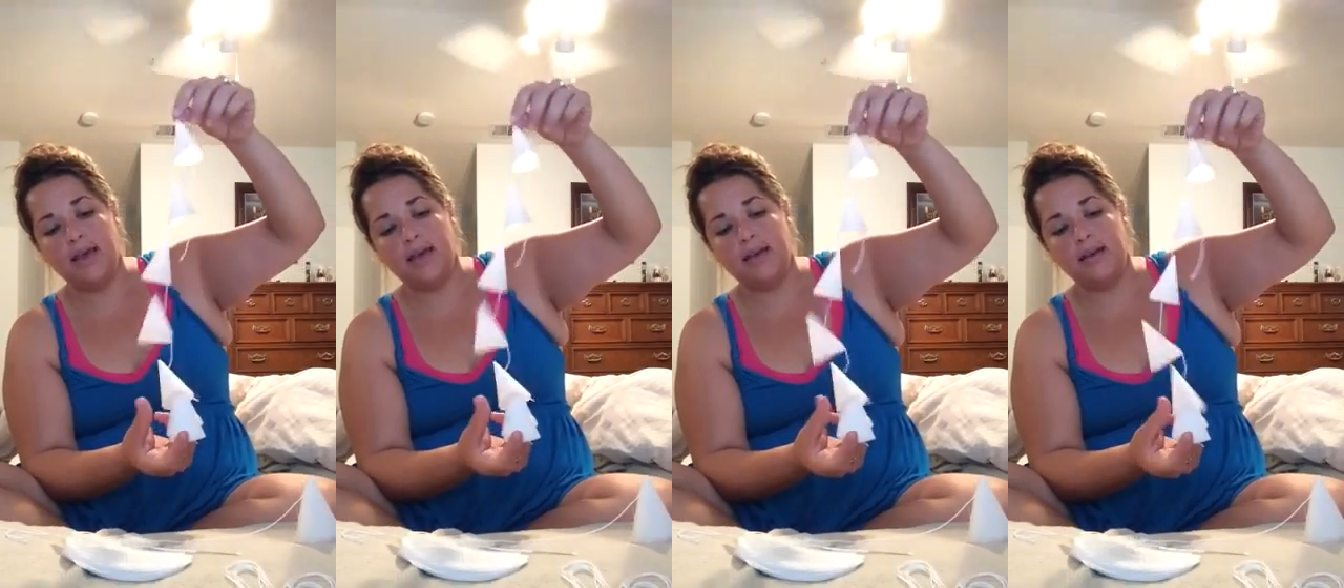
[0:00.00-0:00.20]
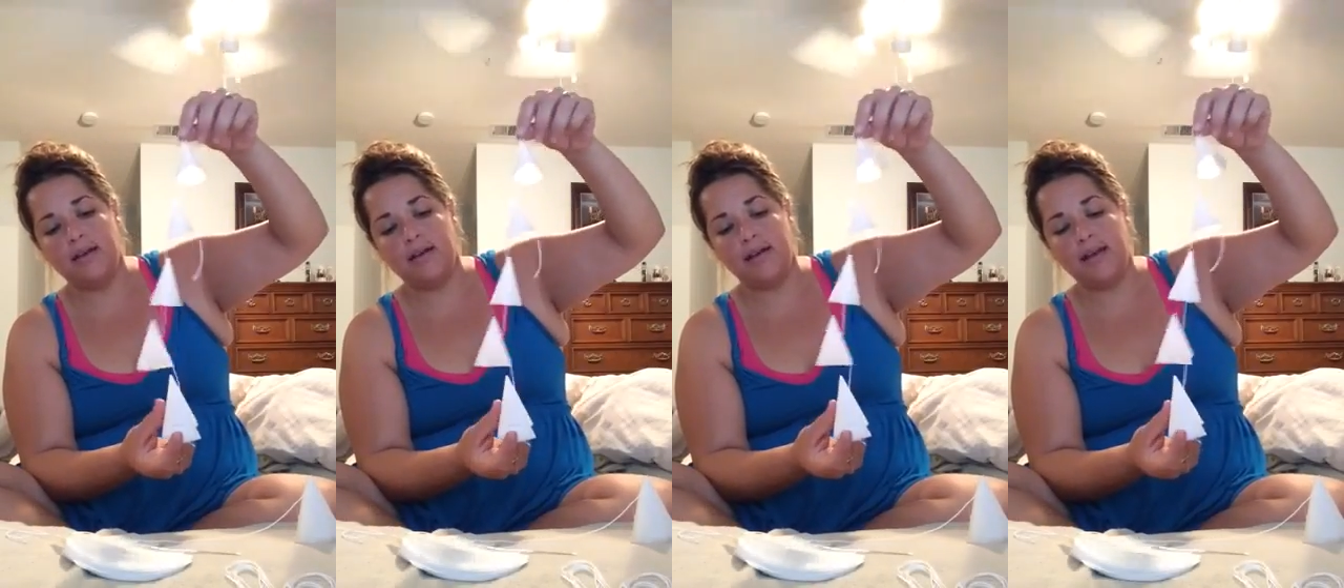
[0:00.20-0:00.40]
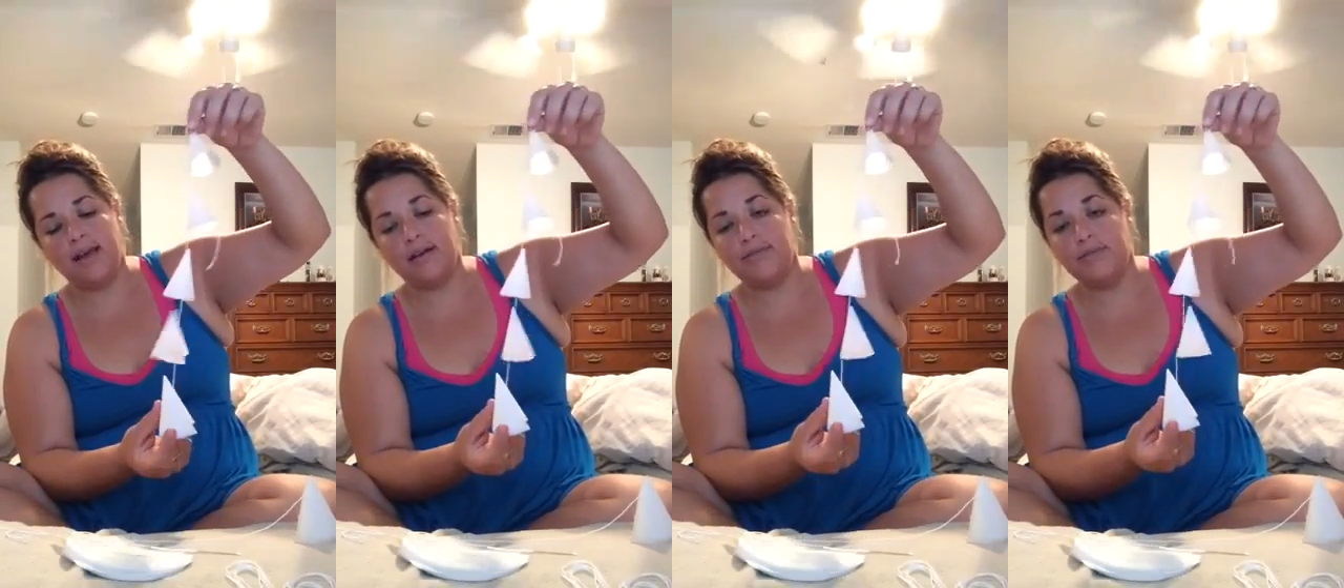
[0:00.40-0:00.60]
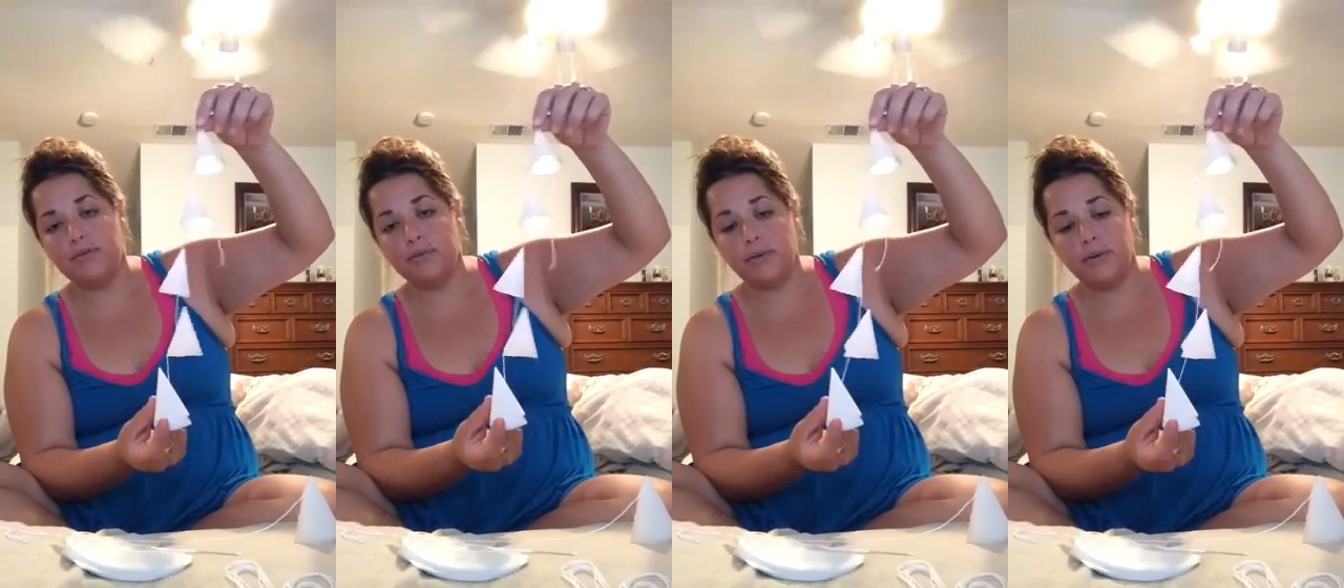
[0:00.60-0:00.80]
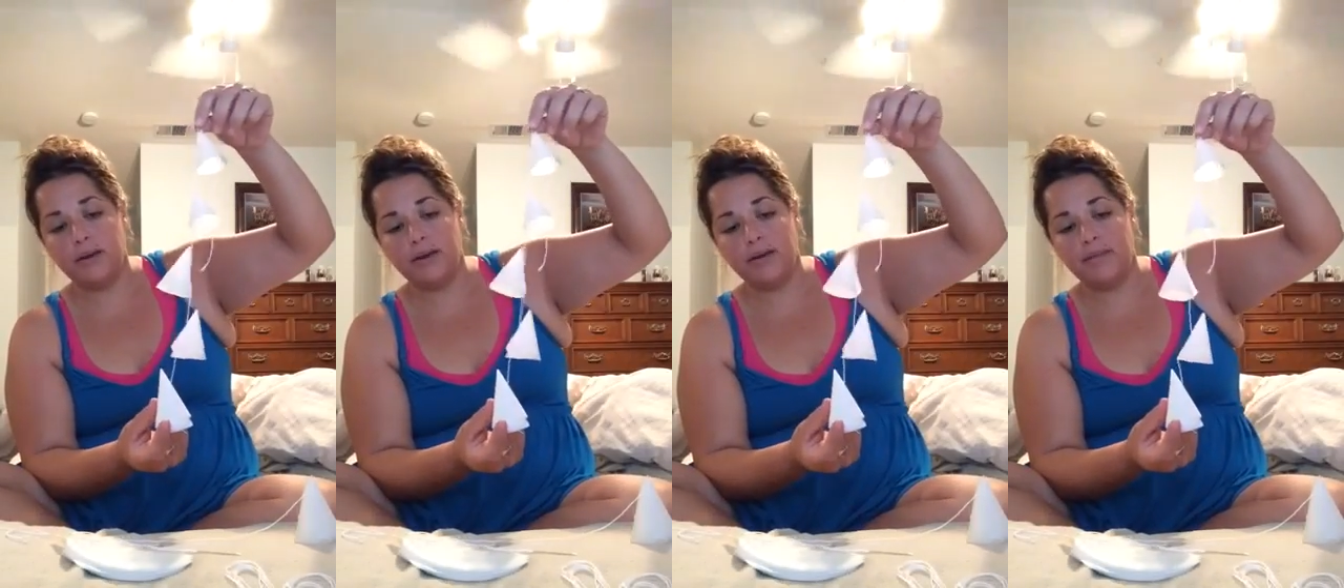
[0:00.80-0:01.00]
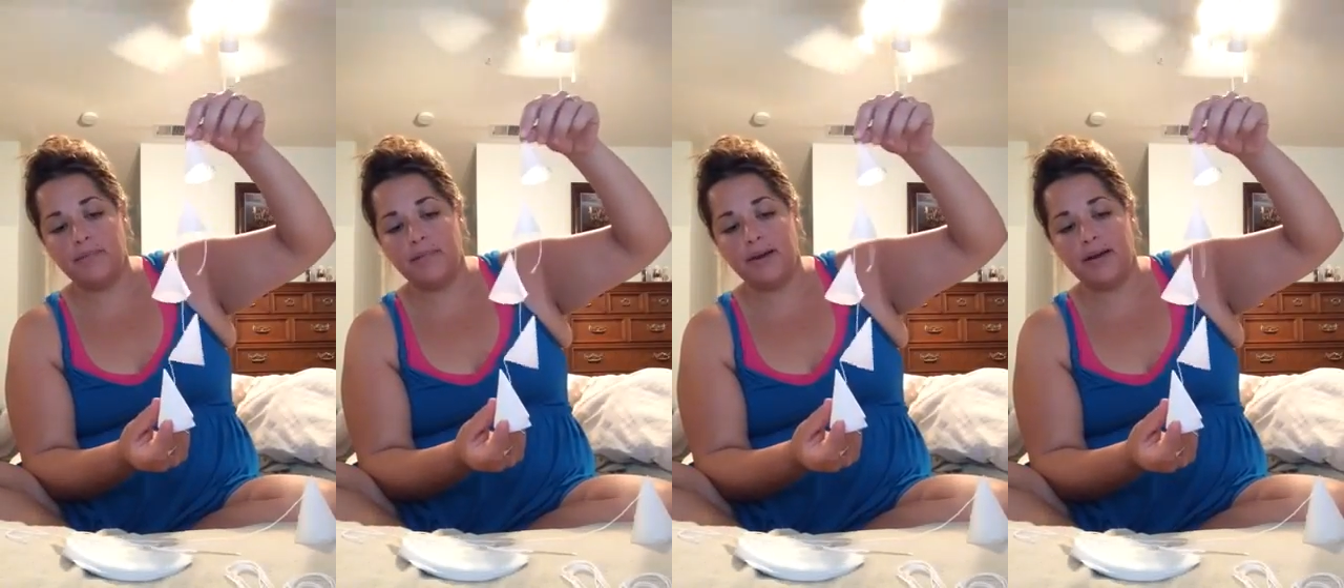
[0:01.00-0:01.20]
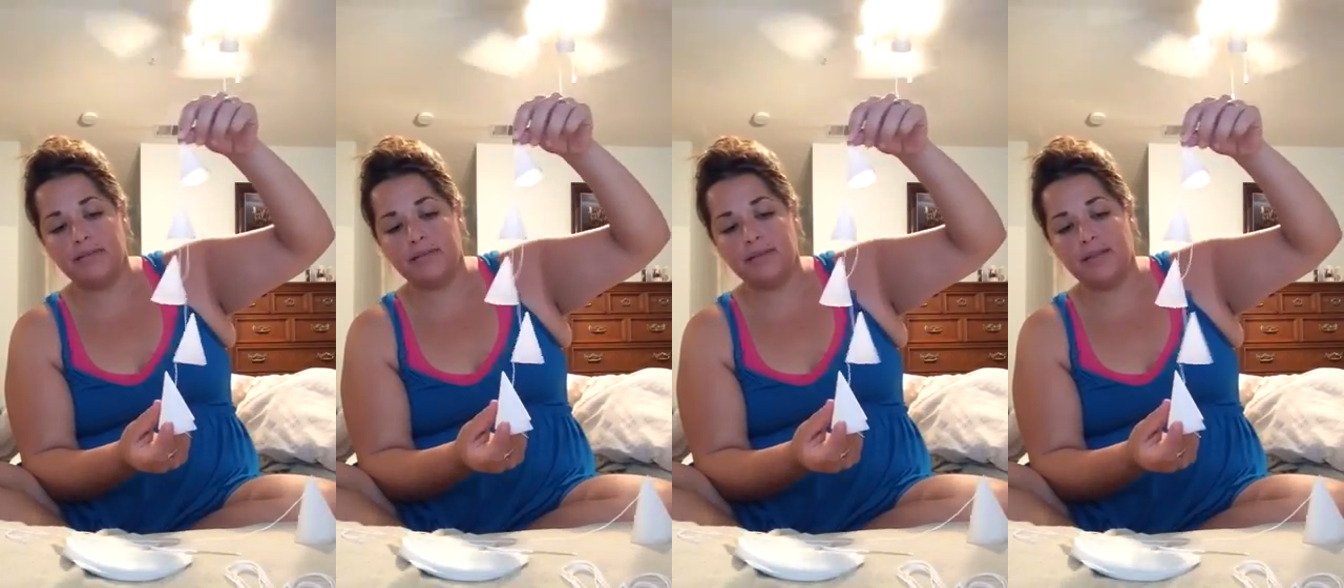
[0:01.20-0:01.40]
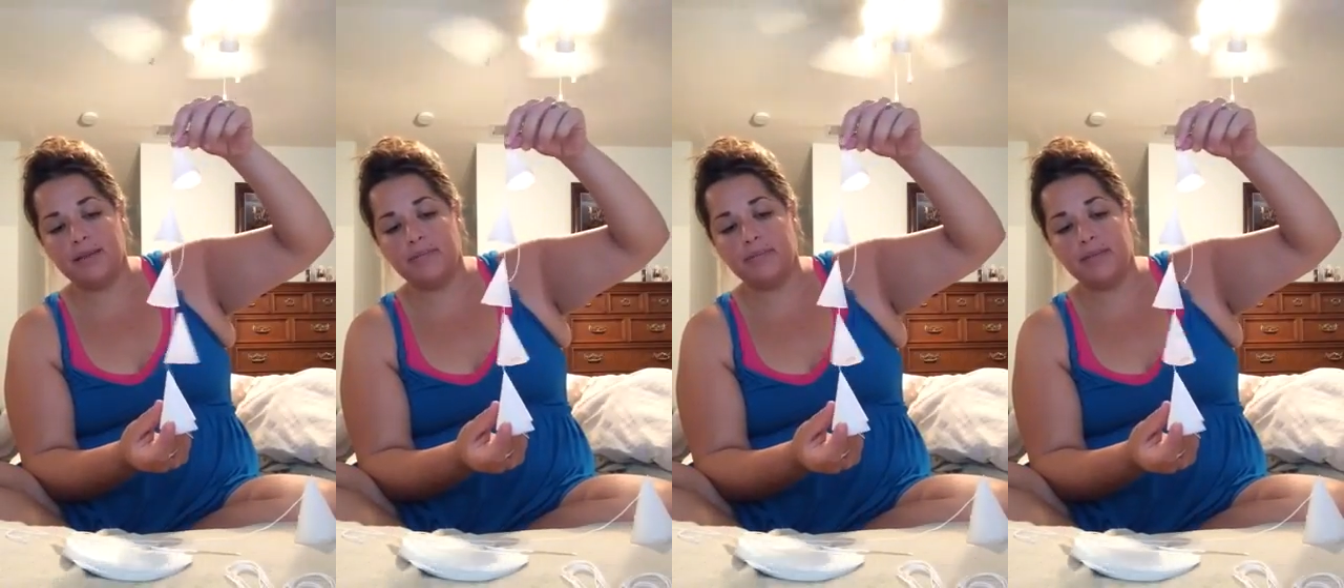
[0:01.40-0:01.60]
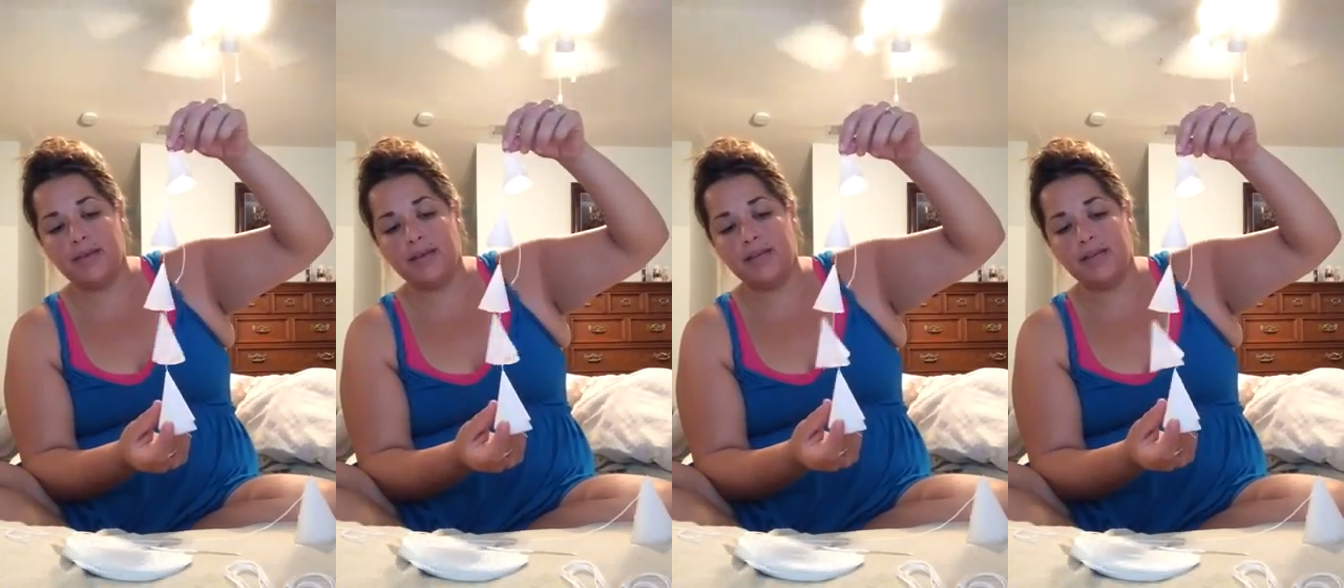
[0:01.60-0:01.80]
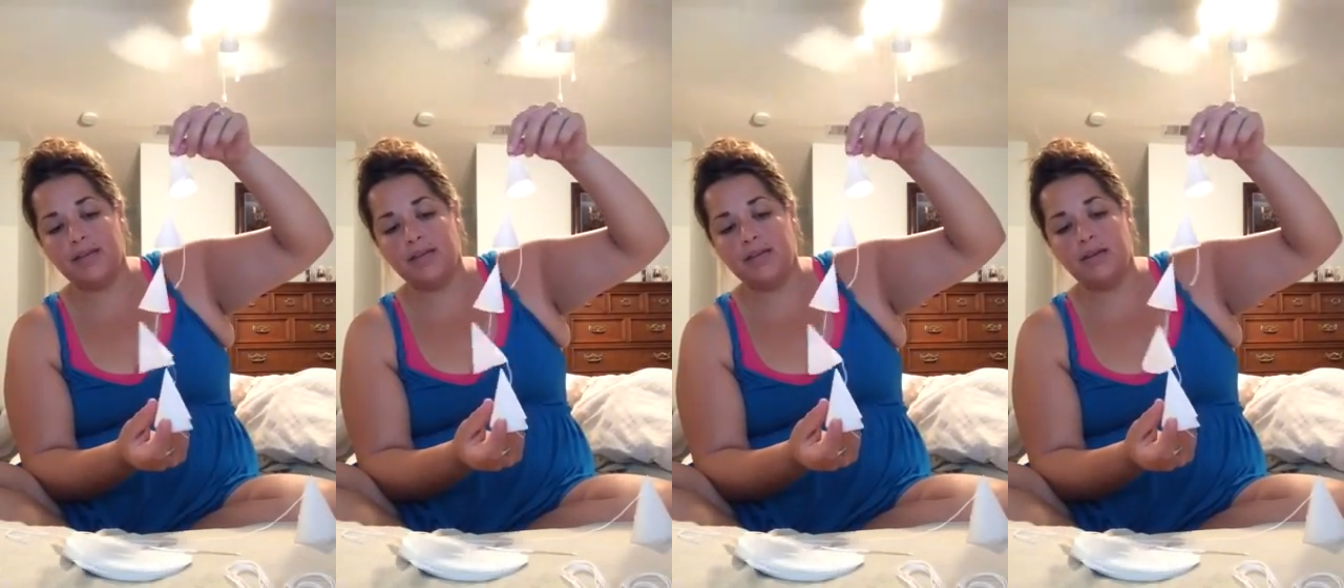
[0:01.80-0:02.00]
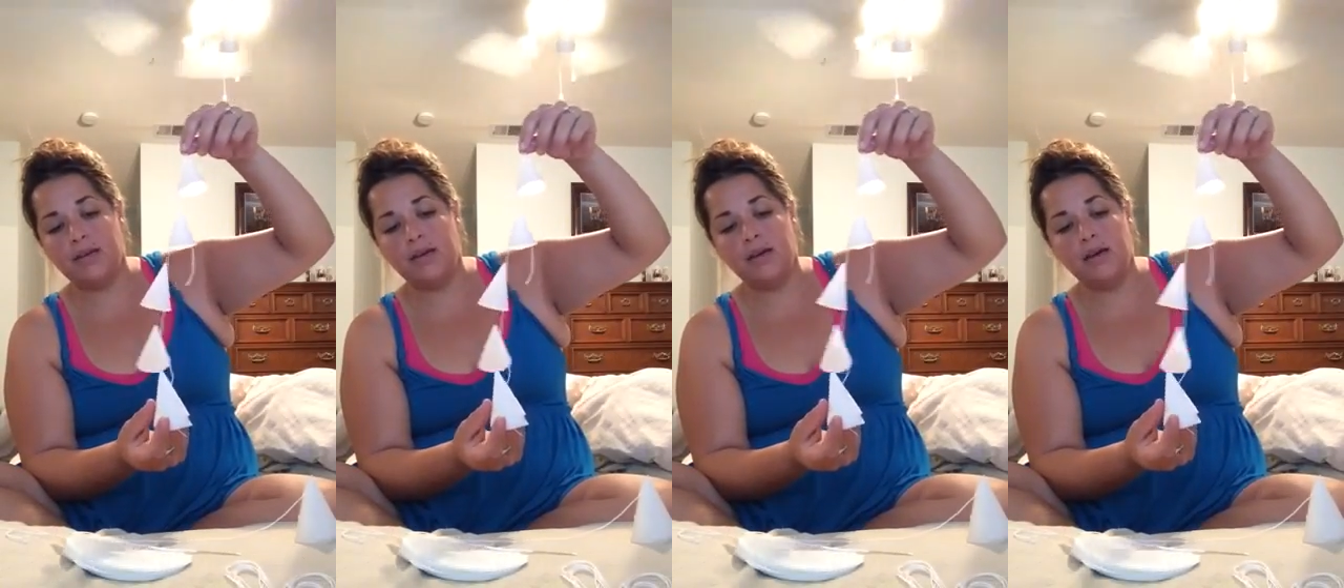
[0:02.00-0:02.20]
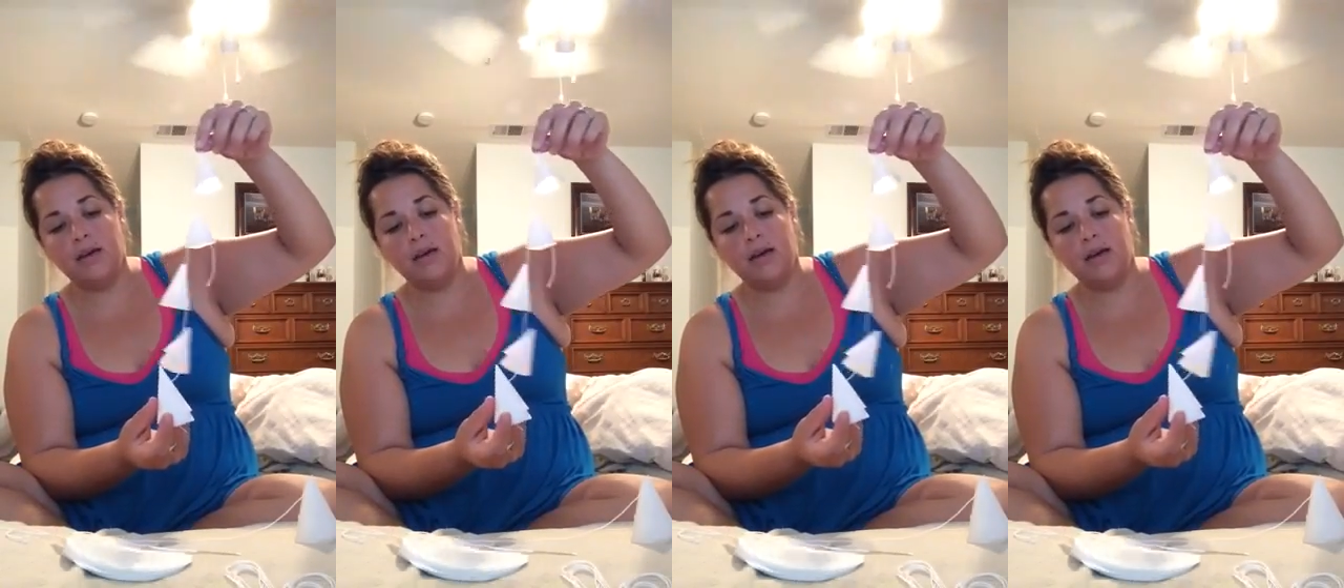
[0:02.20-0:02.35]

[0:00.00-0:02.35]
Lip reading: and not have to worry about them getting